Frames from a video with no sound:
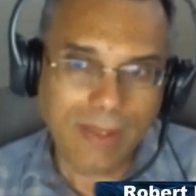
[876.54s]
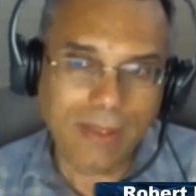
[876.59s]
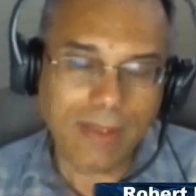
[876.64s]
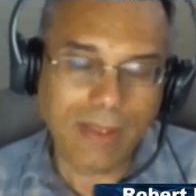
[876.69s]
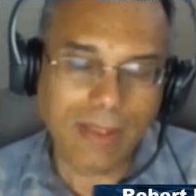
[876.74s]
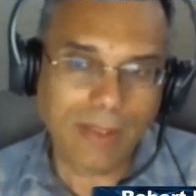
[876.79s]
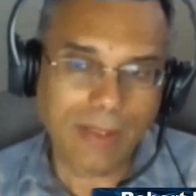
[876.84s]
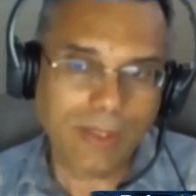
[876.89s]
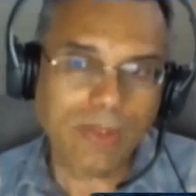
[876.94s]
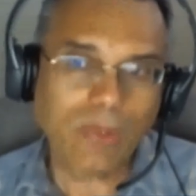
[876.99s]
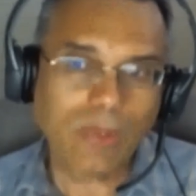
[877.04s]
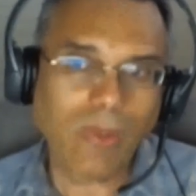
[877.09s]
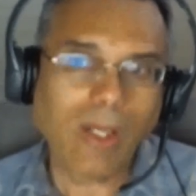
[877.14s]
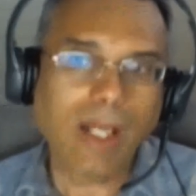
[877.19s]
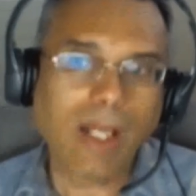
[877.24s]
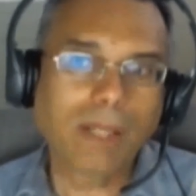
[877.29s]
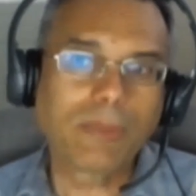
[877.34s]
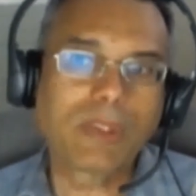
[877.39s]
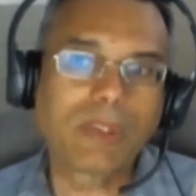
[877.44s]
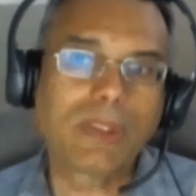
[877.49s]
that
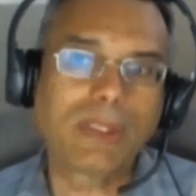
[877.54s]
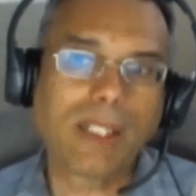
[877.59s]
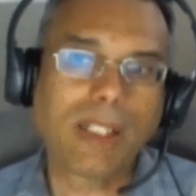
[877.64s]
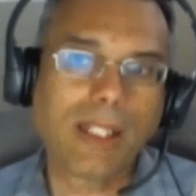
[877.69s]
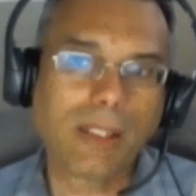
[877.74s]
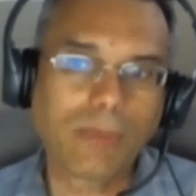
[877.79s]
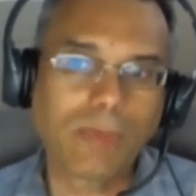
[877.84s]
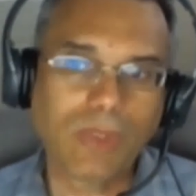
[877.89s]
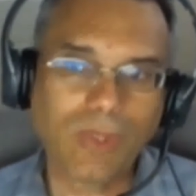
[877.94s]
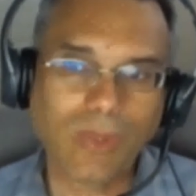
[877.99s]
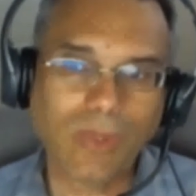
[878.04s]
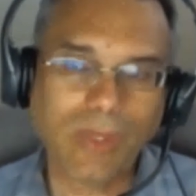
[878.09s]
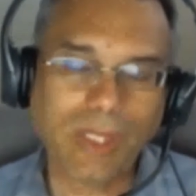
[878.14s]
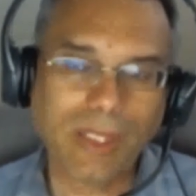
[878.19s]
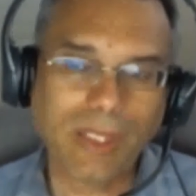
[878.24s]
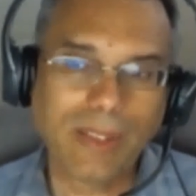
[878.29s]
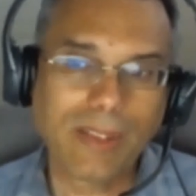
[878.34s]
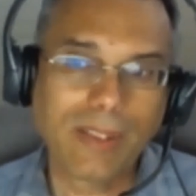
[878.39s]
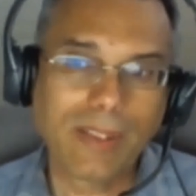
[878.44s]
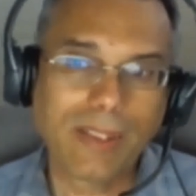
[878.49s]
describes time
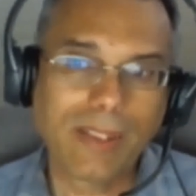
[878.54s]
zoning.